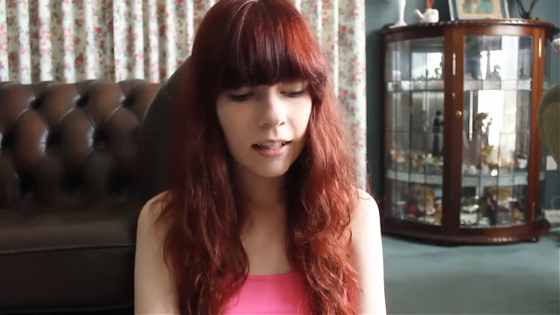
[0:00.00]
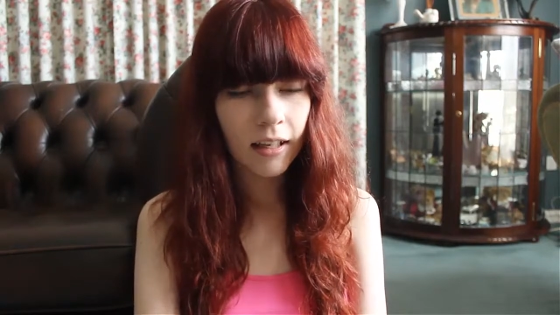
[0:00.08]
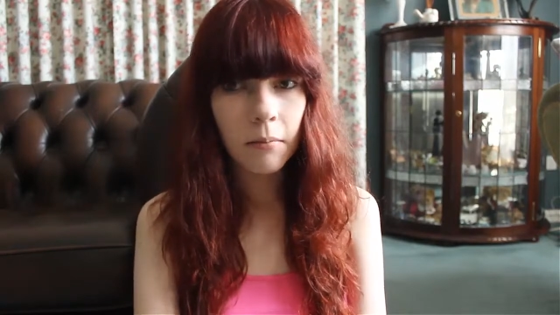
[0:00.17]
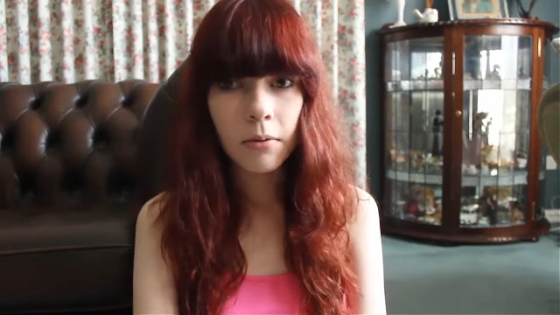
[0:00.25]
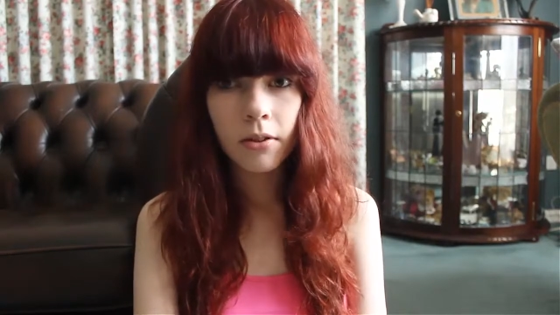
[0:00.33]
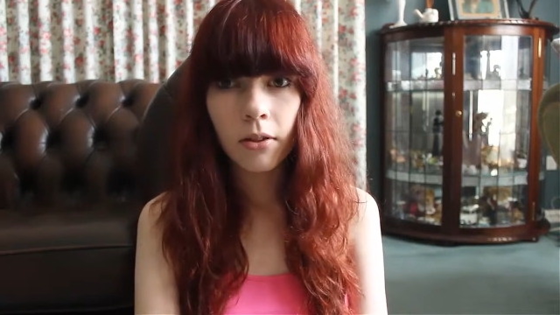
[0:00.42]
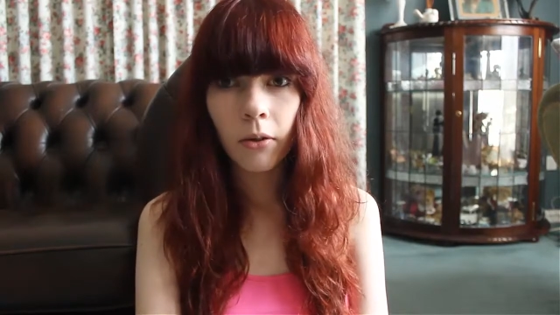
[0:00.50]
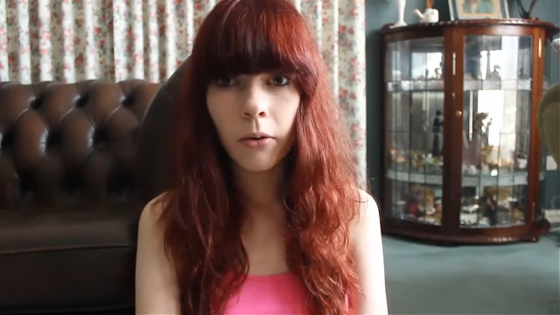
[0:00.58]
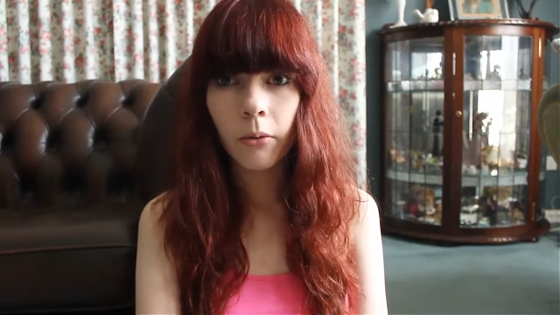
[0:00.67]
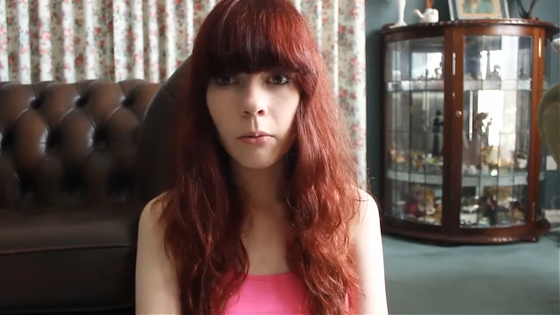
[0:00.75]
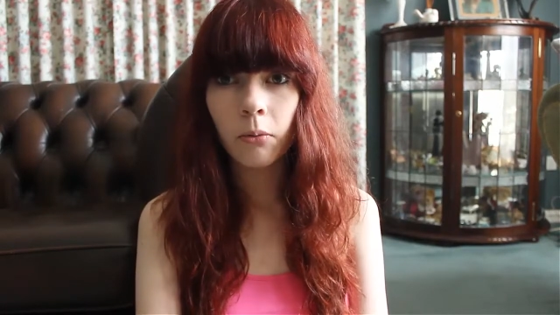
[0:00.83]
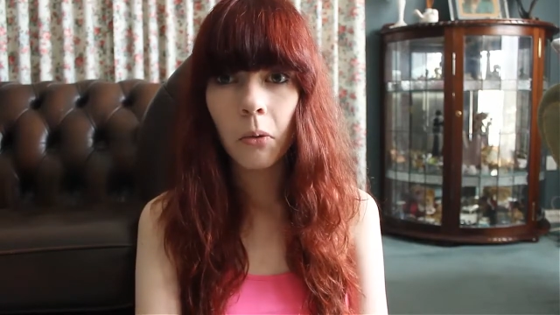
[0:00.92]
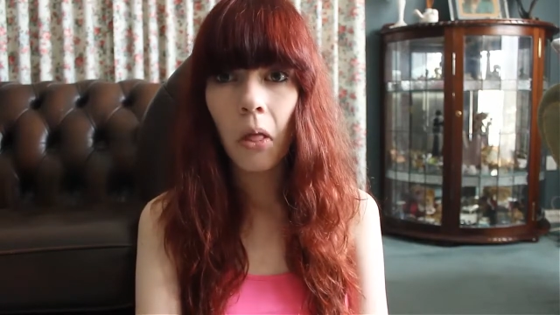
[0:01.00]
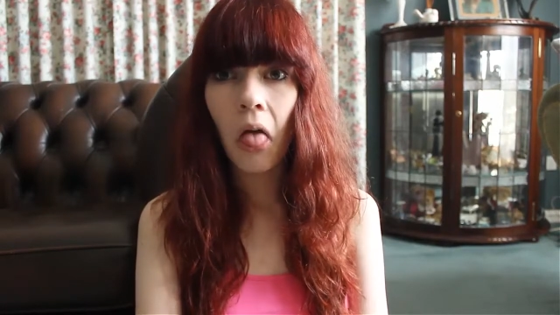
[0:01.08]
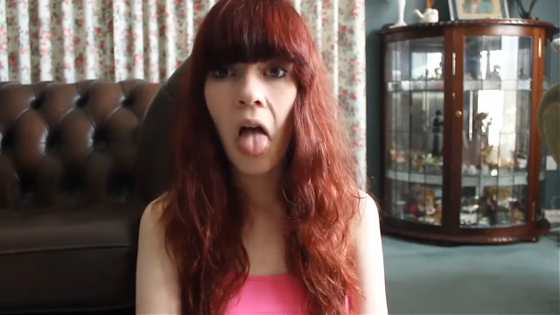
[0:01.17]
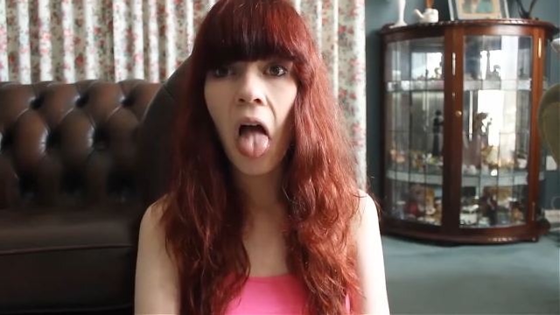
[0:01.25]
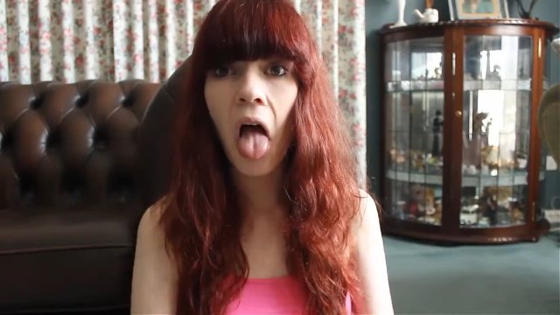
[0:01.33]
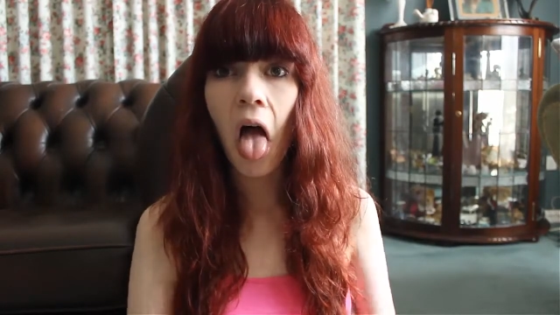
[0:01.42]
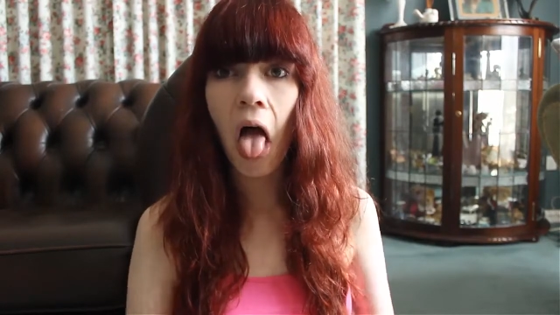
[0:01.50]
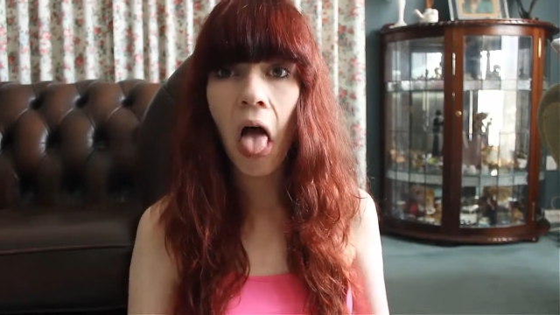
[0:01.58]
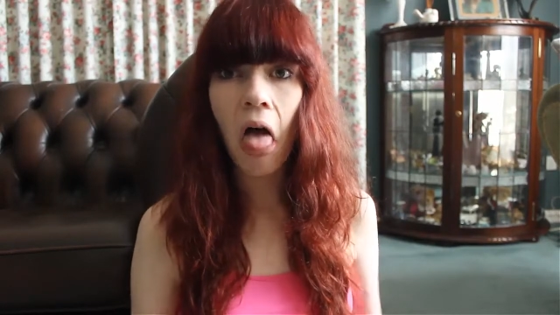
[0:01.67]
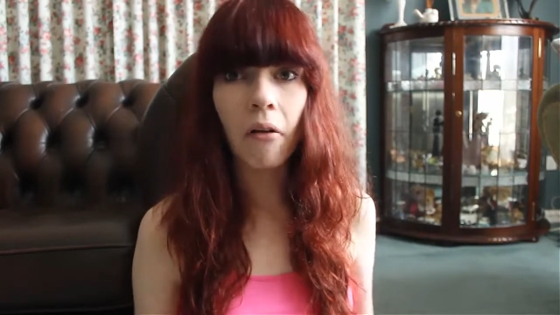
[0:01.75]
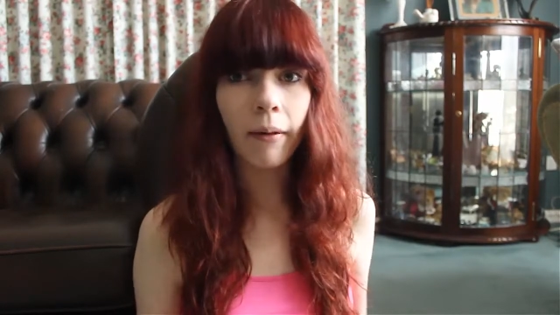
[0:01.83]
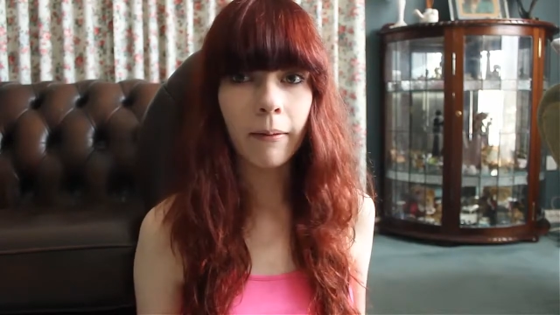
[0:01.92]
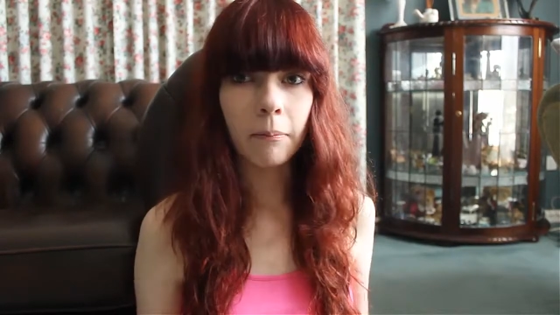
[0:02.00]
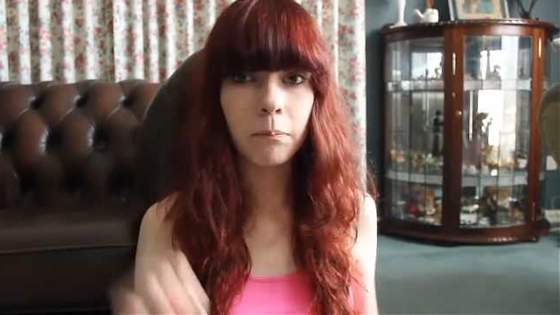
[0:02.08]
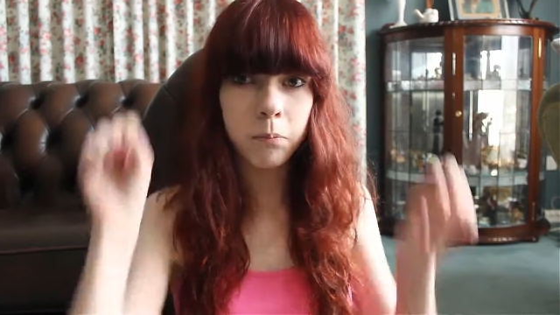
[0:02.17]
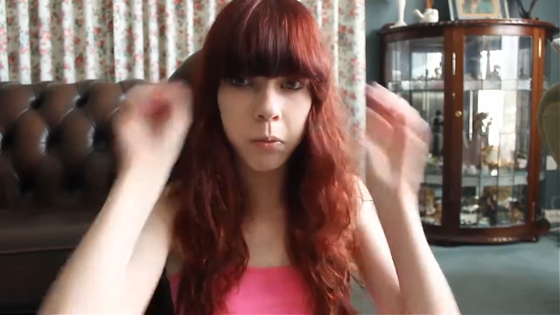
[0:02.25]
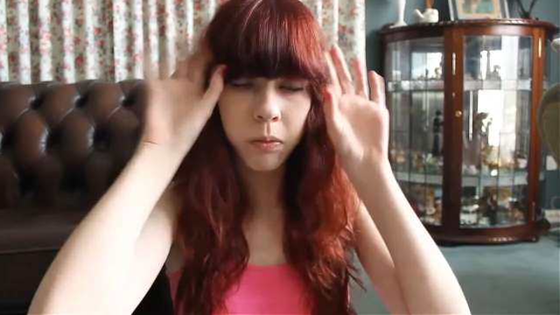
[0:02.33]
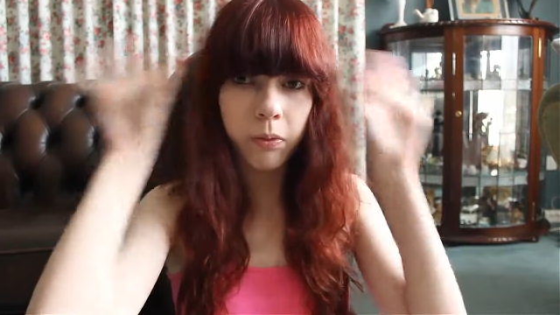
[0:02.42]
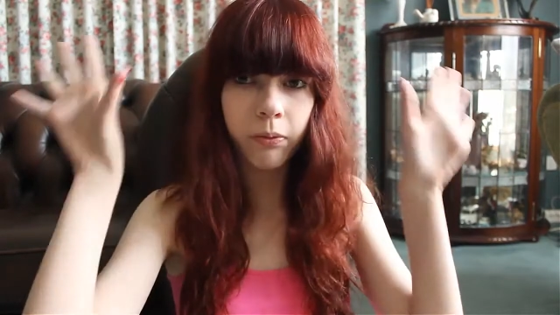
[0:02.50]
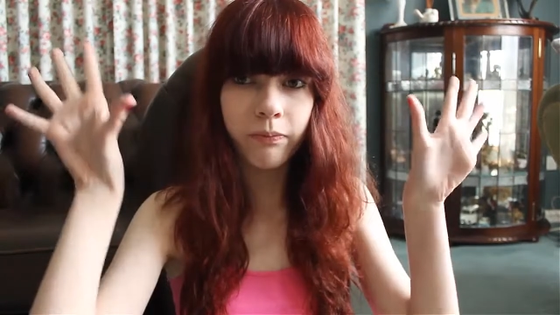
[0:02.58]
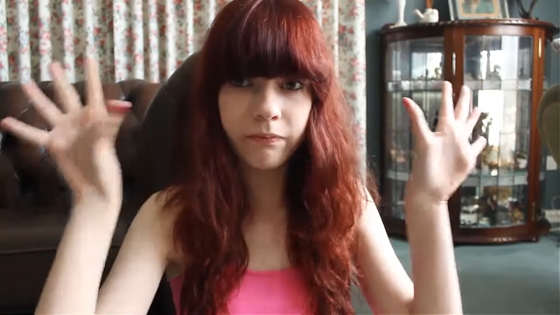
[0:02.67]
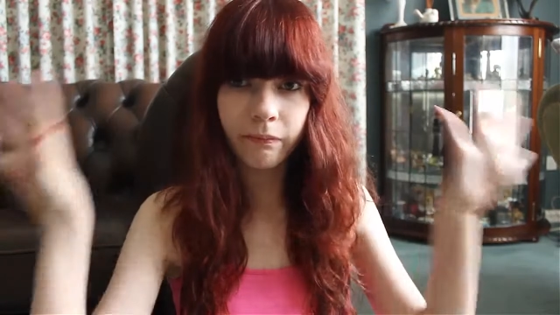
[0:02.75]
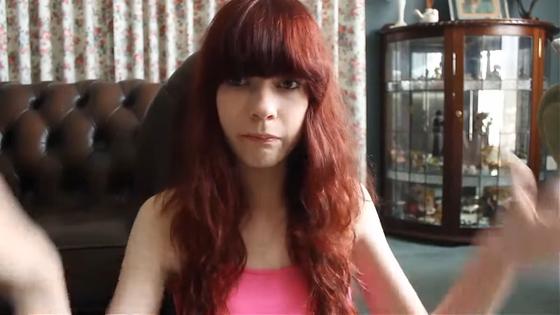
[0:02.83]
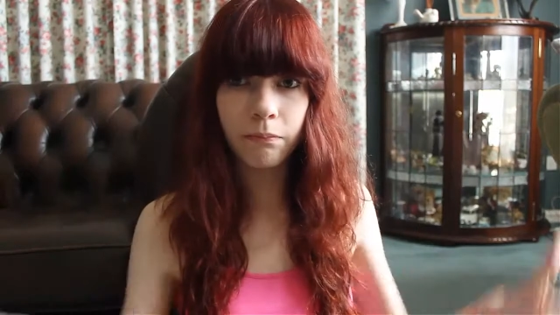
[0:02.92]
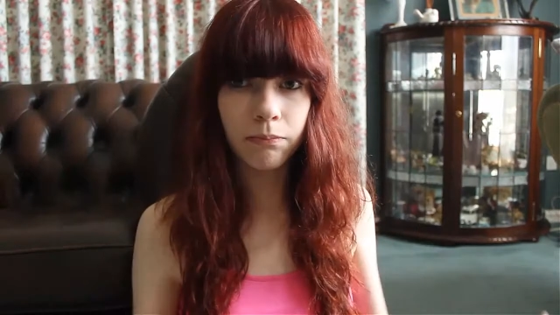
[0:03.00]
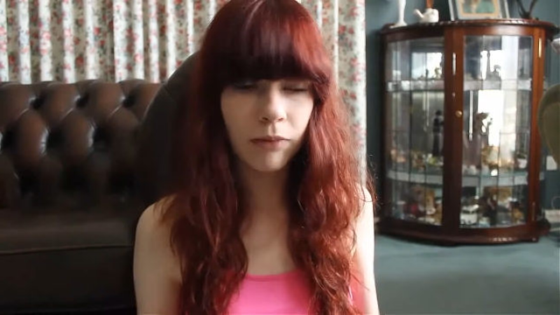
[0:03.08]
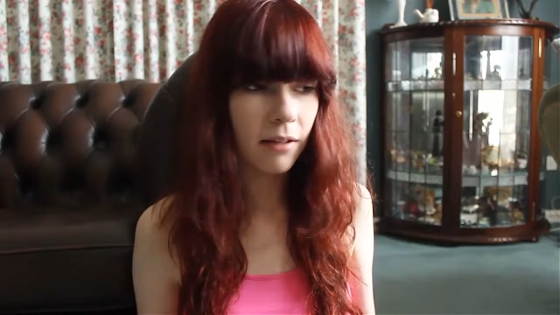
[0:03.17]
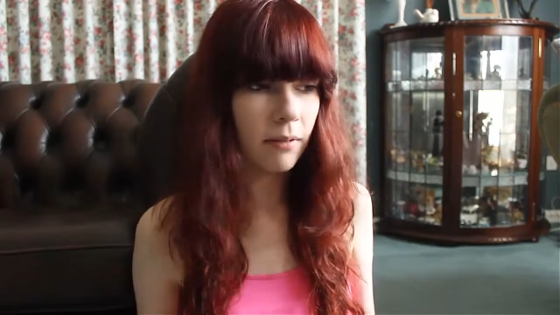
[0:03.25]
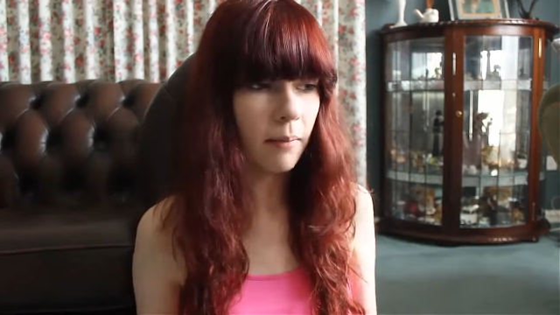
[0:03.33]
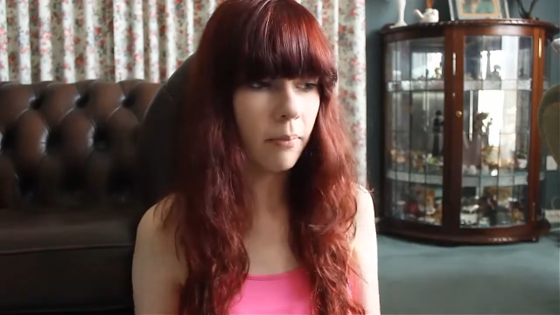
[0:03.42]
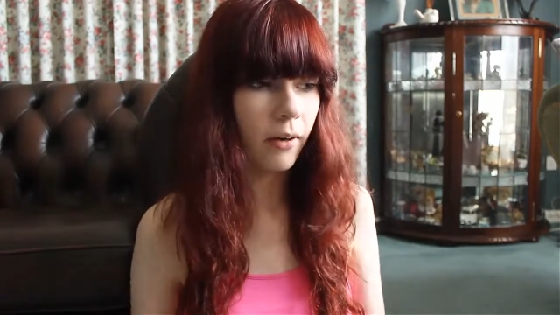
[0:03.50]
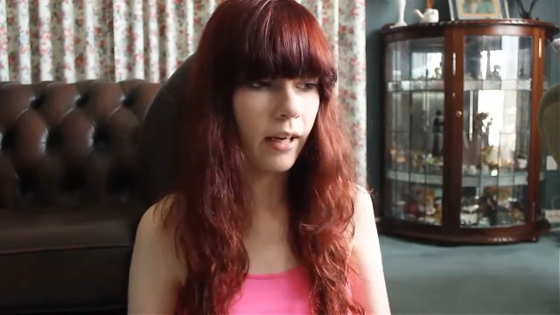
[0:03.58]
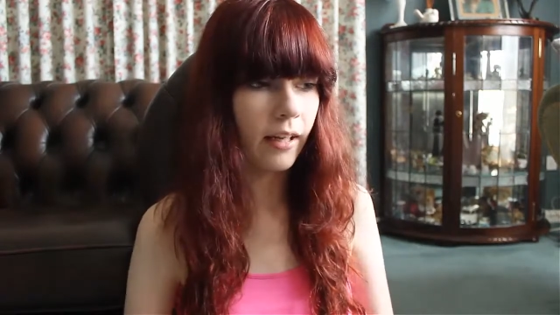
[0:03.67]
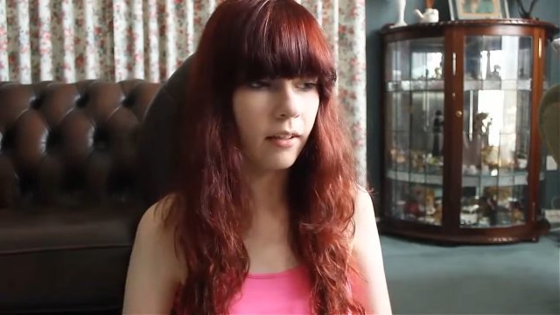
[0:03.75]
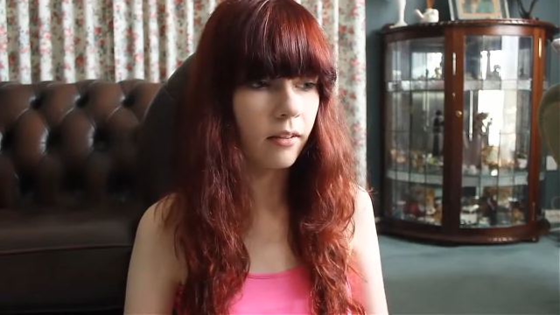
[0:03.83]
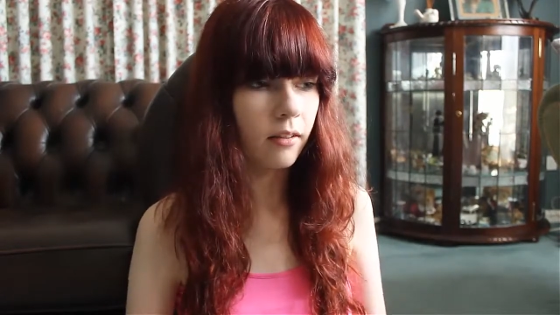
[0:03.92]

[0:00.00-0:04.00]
I'm so... that's my brain.